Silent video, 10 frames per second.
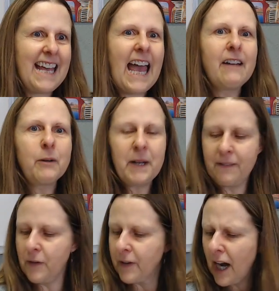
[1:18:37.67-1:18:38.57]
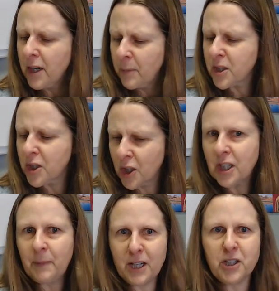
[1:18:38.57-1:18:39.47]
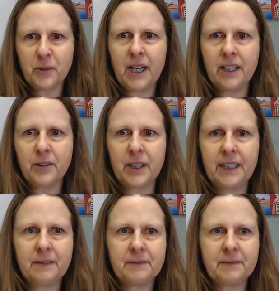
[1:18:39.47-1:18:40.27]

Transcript: Everybody, if you've got your book, turn to page 383.